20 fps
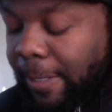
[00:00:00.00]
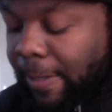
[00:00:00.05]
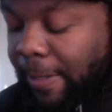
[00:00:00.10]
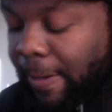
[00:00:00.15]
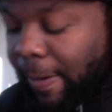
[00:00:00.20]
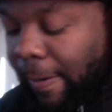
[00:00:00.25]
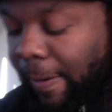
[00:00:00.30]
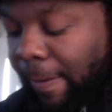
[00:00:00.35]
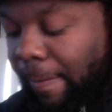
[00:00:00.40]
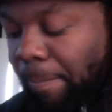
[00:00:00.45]

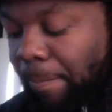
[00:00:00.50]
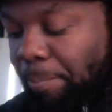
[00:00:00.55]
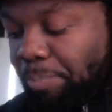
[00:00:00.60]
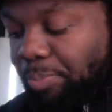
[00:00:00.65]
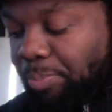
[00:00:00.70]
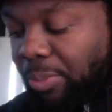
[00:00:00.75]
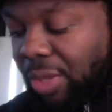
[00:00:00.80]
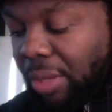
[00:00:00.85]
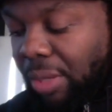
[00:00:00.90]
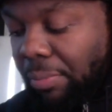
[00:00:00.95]

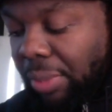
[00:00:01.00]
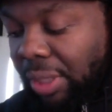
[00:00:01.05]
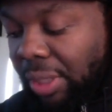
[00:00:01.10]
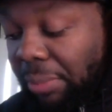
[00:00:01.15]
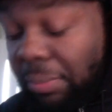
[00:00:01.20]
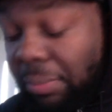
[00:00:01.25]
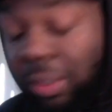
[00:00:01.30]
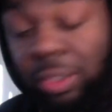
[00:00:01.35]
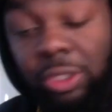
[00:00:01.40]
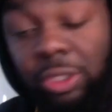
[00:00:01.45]
But the
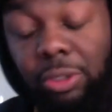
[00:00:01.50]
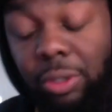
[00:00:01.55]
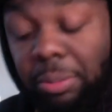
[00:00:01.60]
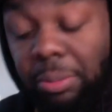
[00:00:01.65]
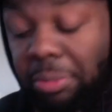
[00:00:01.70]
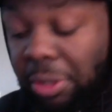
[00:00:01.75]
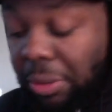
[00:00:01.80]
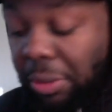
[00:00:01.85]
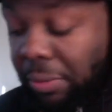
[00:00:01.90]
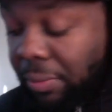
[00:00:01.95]
Bucks are up
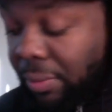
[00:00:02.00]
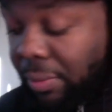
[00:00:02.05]
there.